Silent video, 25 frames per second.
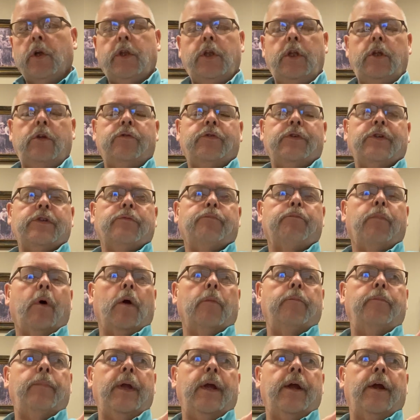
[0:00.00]
uses,
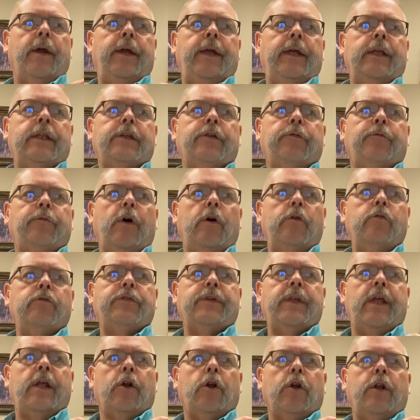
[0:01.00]
barbarians, folks
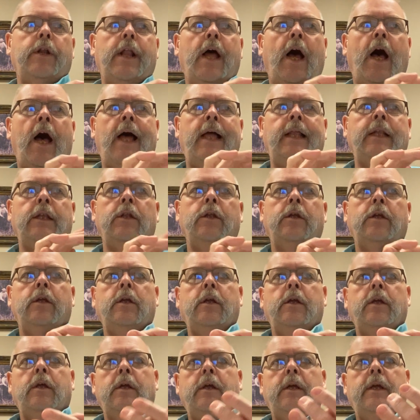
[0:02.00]
that are not
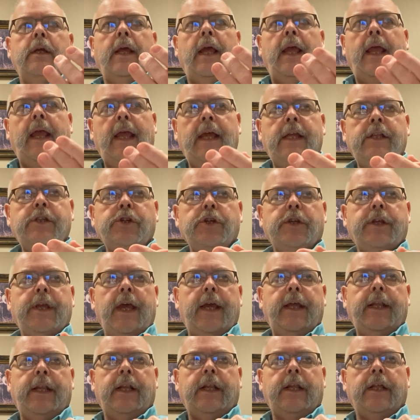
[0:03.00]

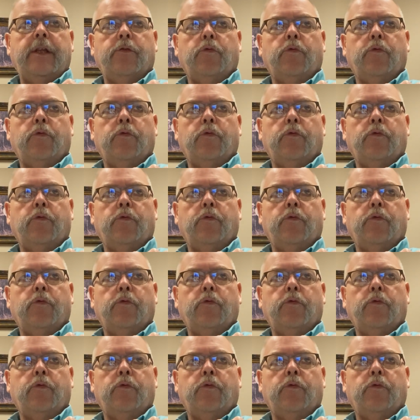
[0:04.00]
educated as